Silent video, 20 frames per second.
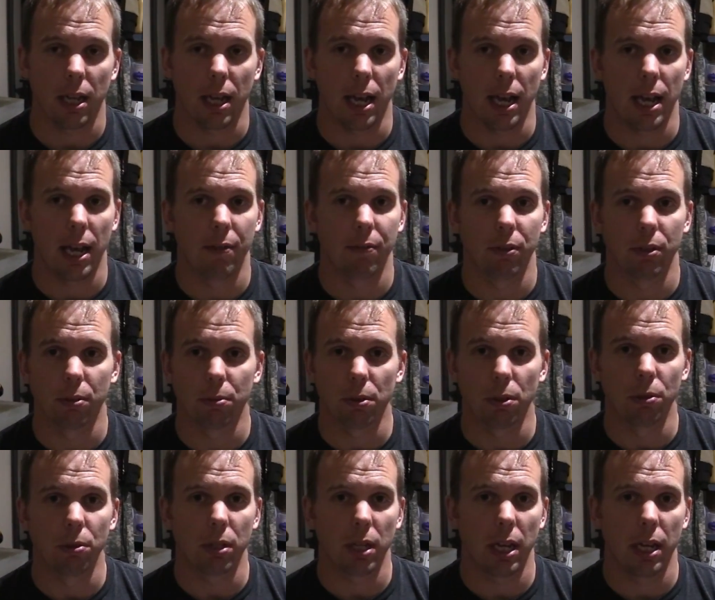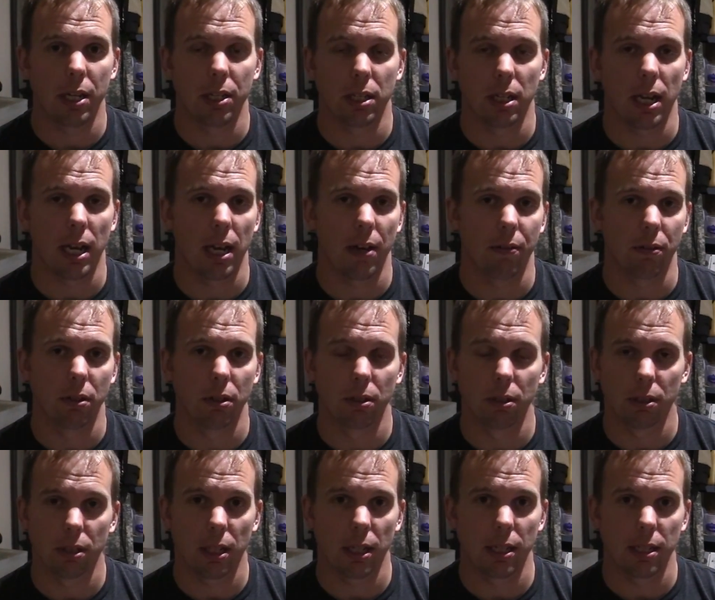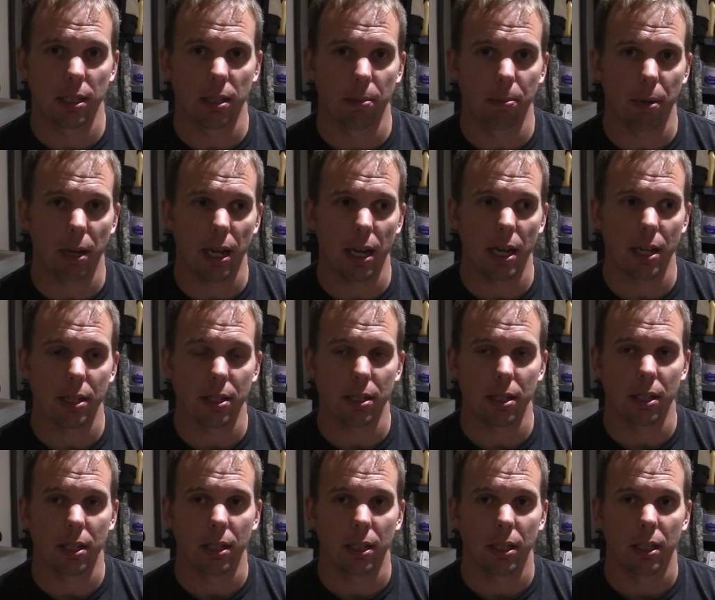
I have on the roll cage and I have on other things in the past,